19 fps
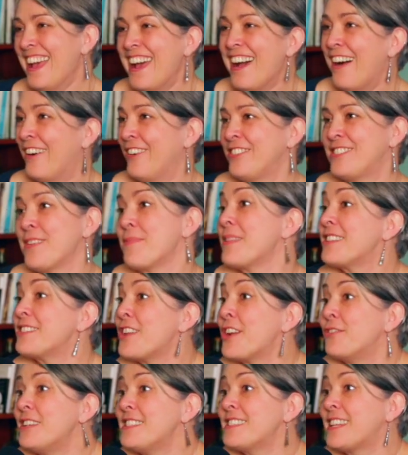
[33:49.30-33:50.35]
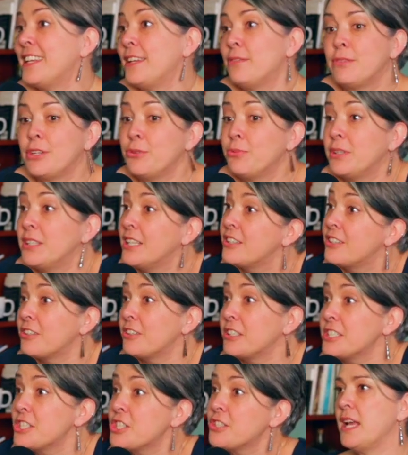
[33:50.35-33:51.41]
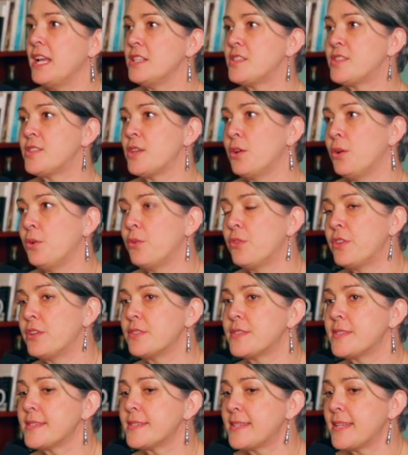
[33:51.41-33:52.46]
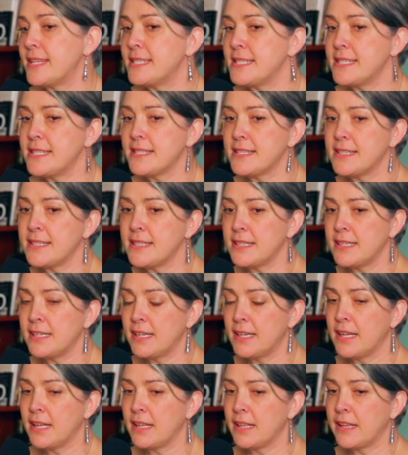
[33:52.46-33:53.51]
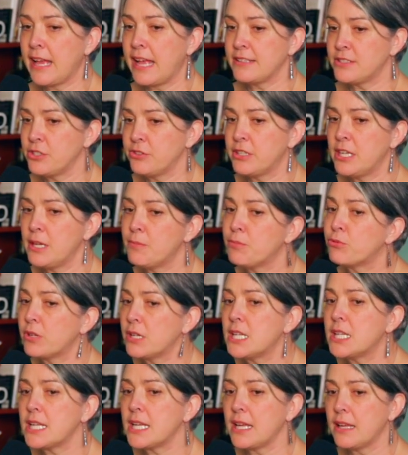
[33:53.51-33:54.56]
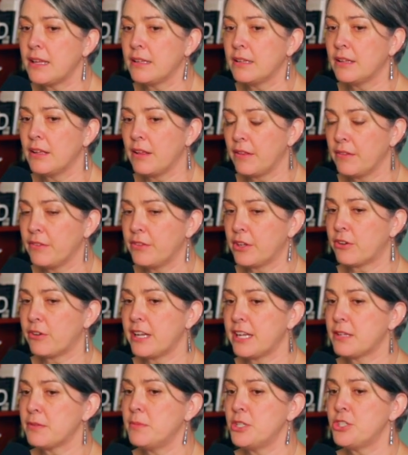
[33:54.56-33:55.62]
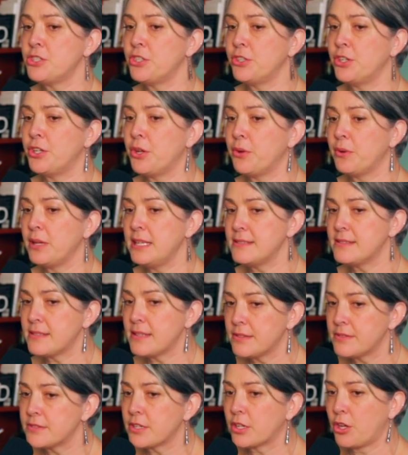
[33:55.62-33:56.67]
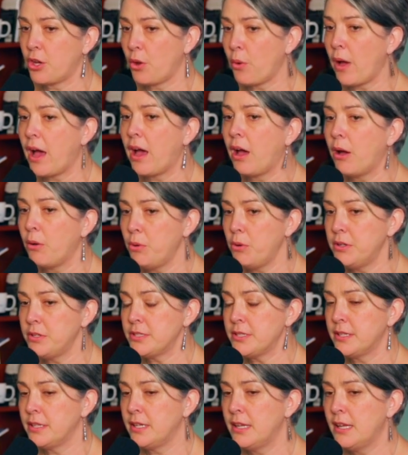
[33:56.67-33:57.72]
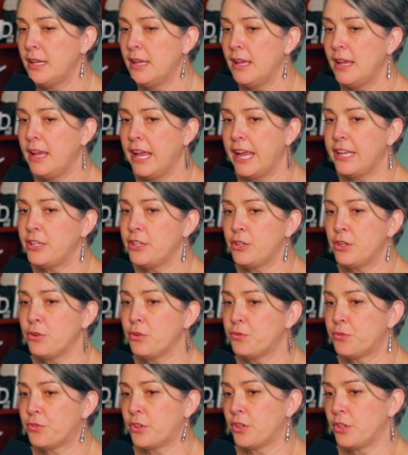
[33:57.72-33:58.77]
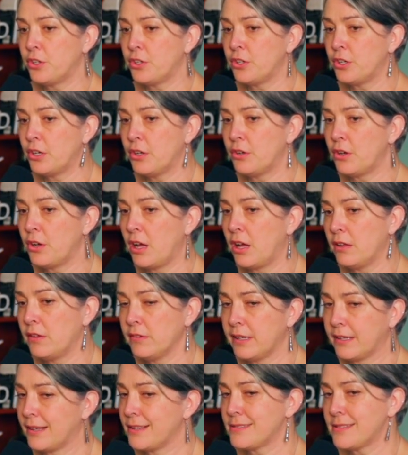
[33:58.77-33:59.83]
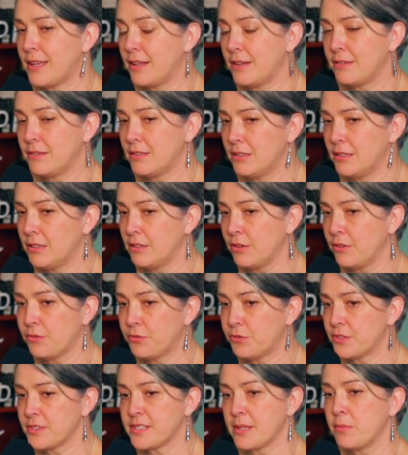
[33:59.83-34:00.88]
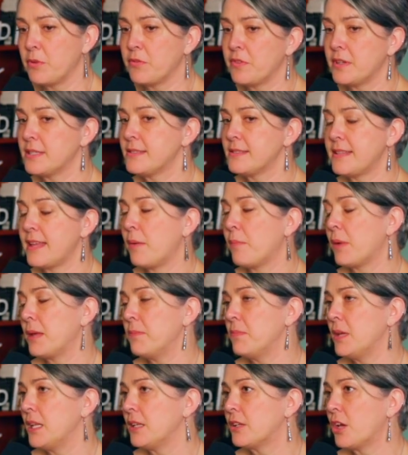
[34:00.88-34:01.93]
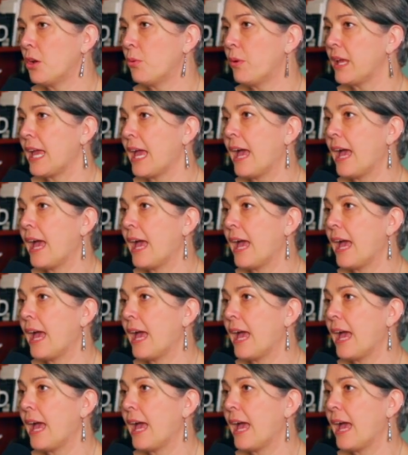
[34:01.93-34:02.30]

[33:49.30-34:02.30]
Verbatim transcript: or if something's not risky, you would need courage. And so there's this idea as you keep reading uh, the Great Commission, you know, he says to go out. And, you know, for, uh, like I said, you know, for some of us, that might mean going